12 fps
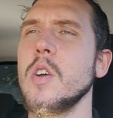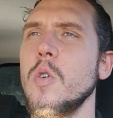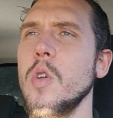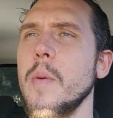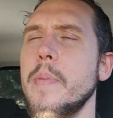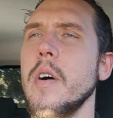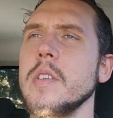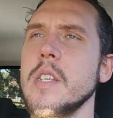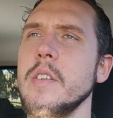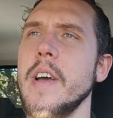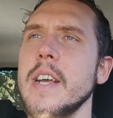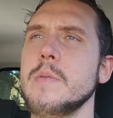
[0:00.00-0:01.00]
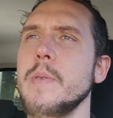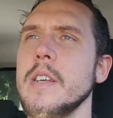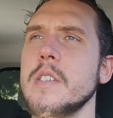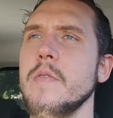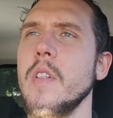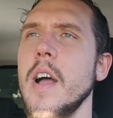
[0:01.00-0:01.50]
all the positive
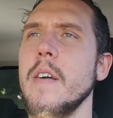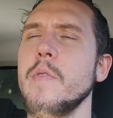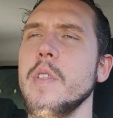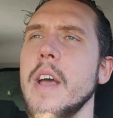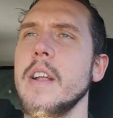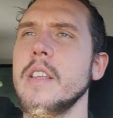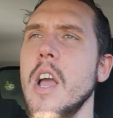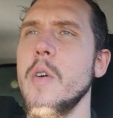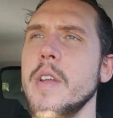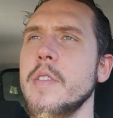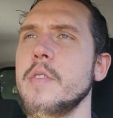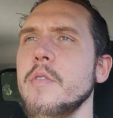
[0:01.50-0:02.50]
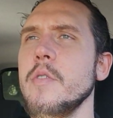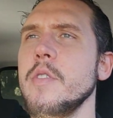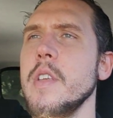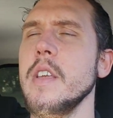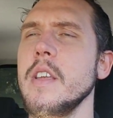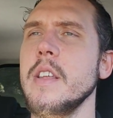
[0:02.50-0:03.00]
aspects of life without going through
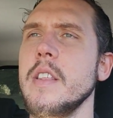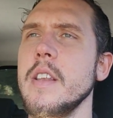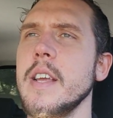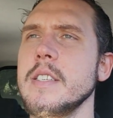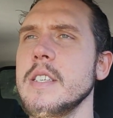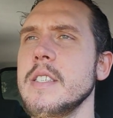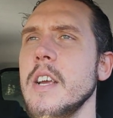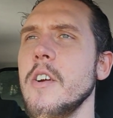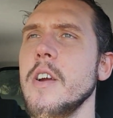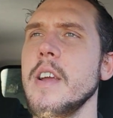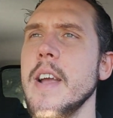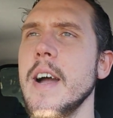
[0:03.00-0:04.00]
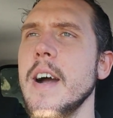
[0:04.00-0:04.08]
the necessary